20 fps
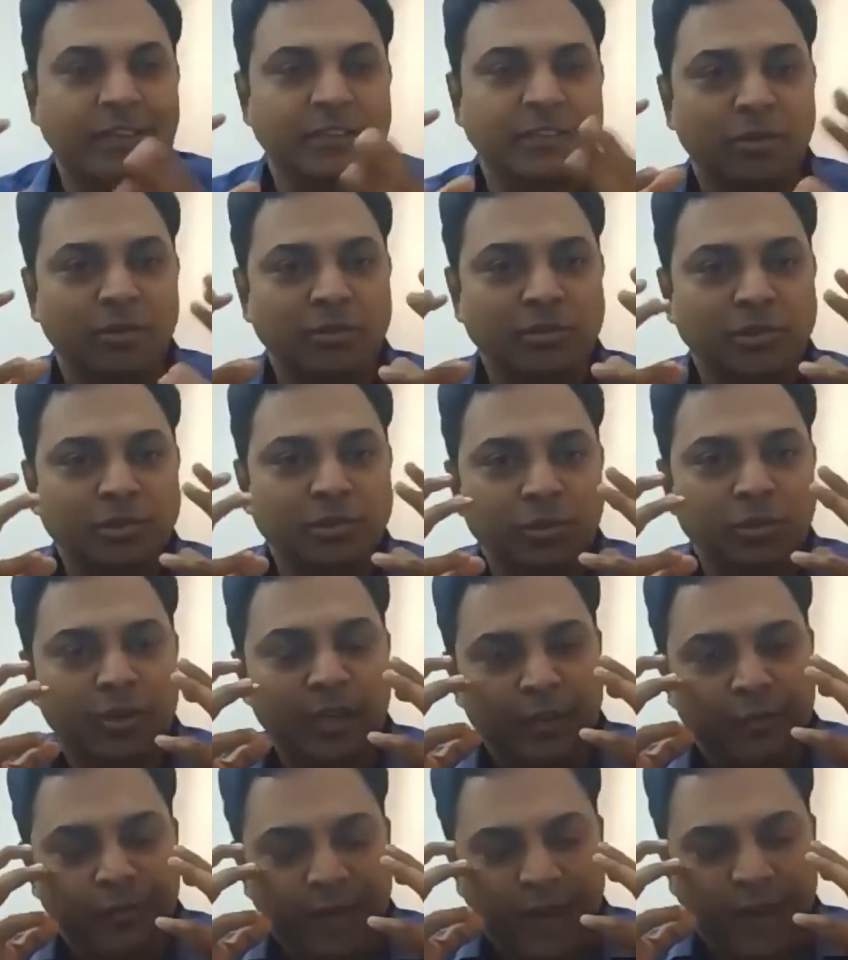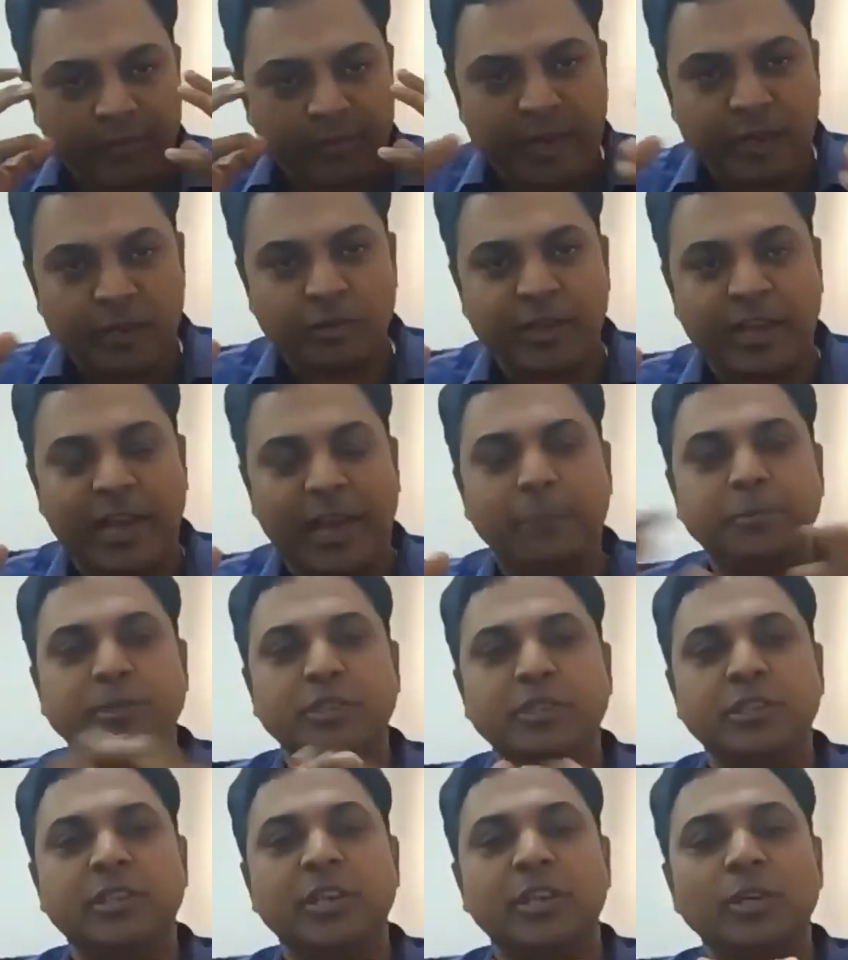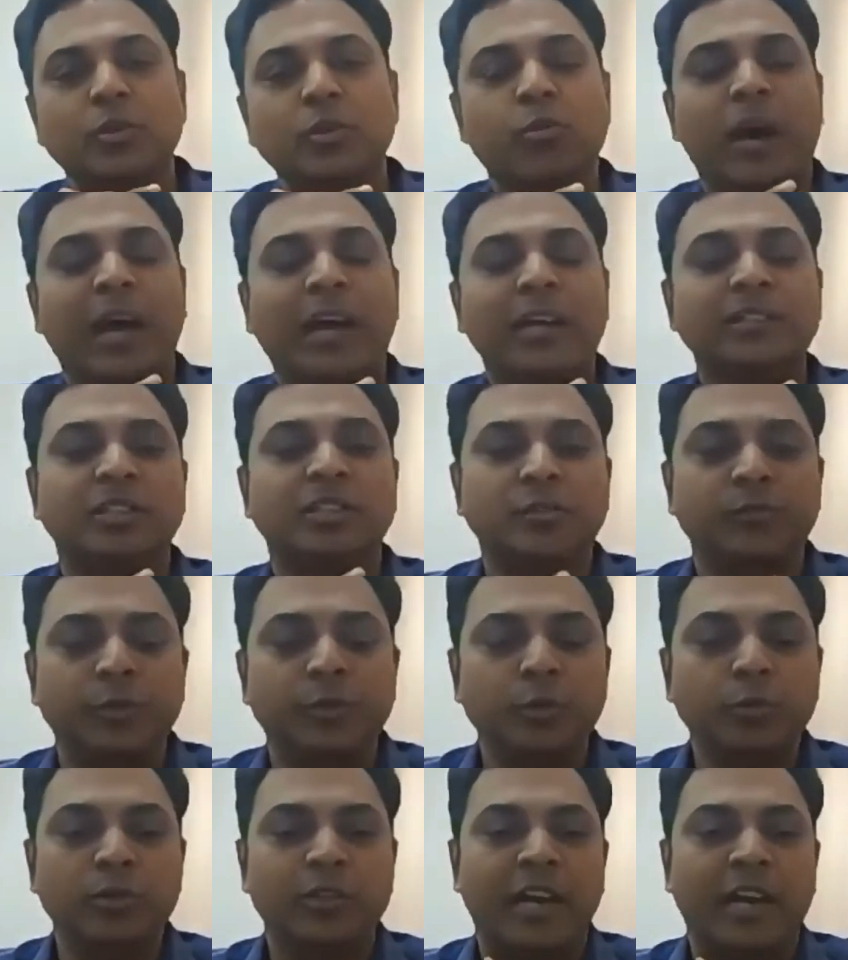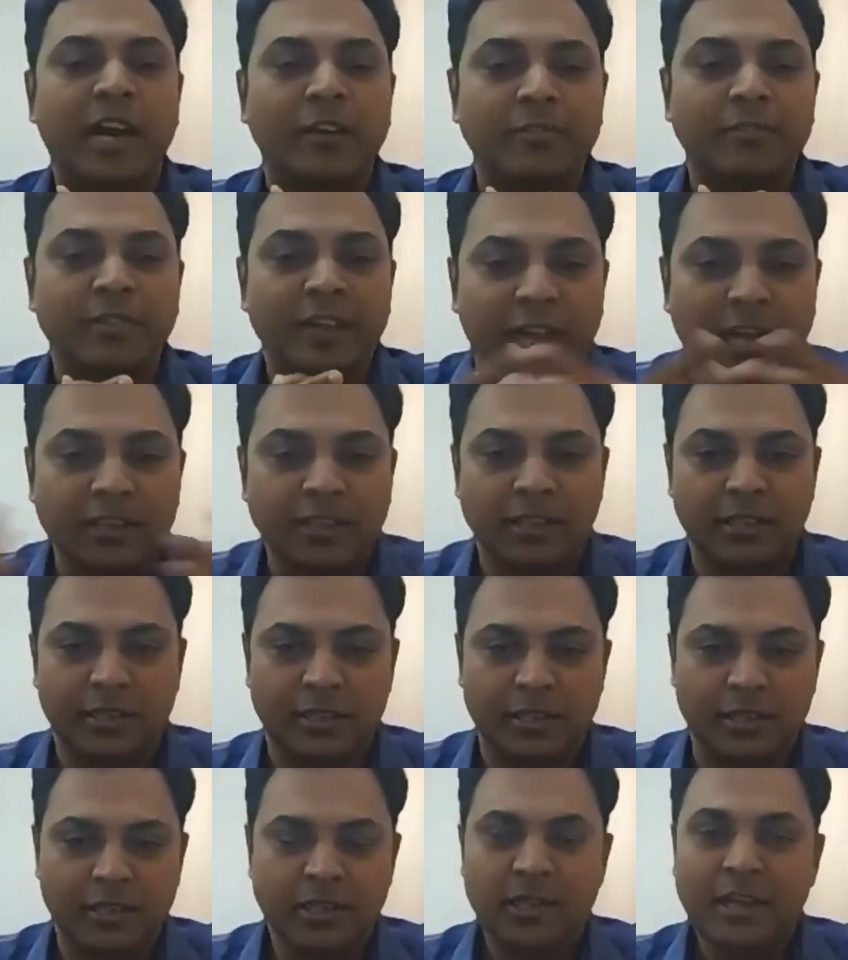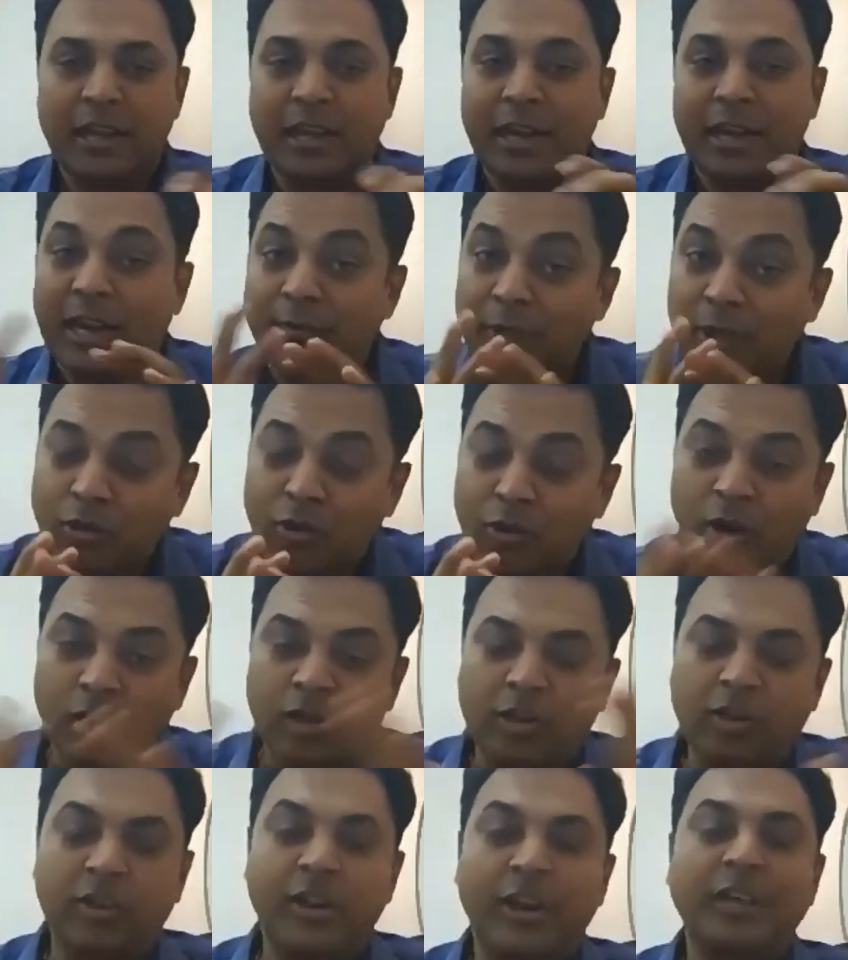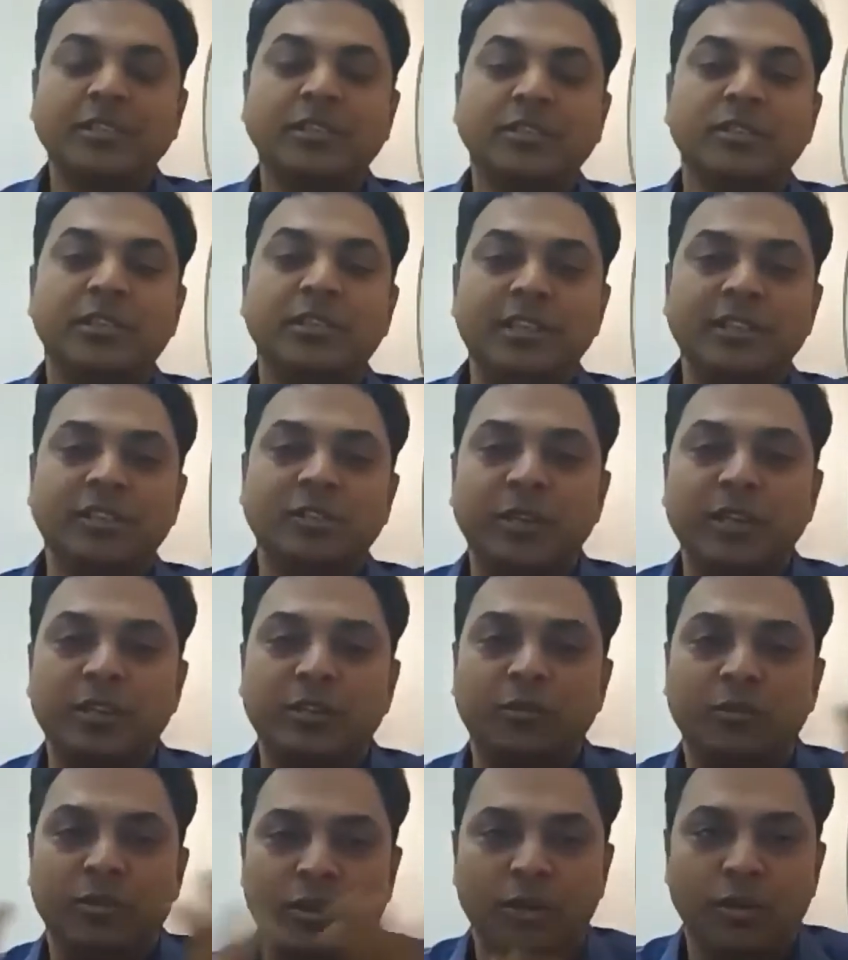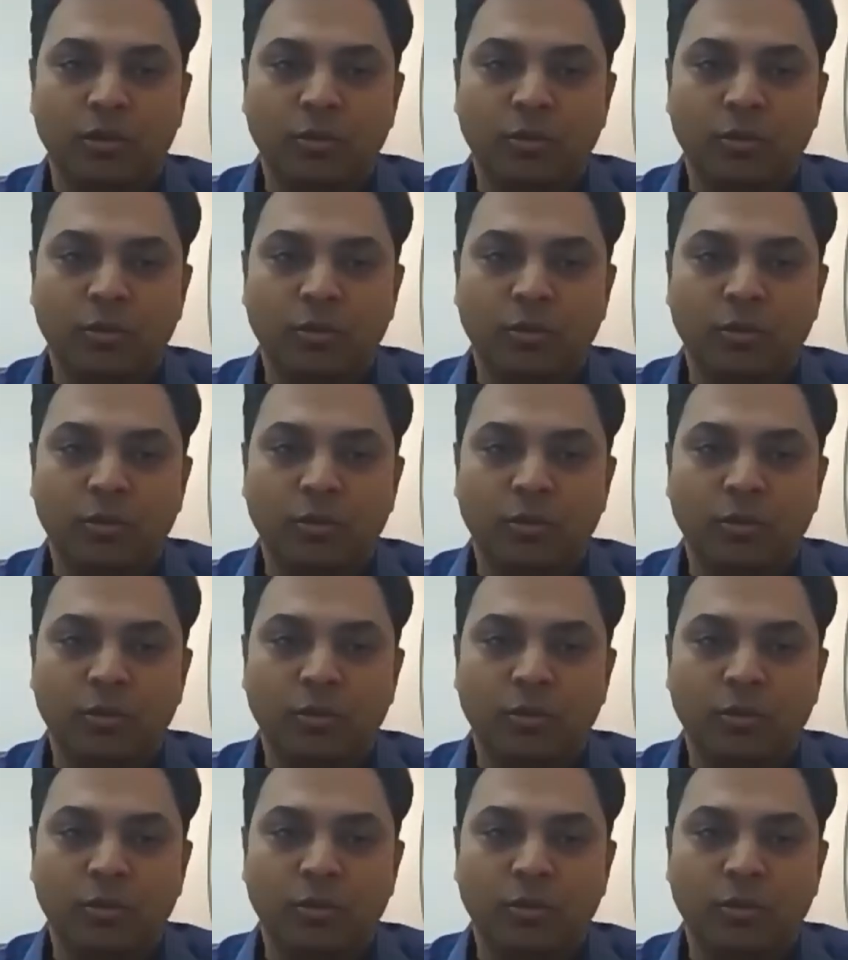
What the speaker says: So if I were to capture the nuanced view that I have gathered, and I will contrast this with,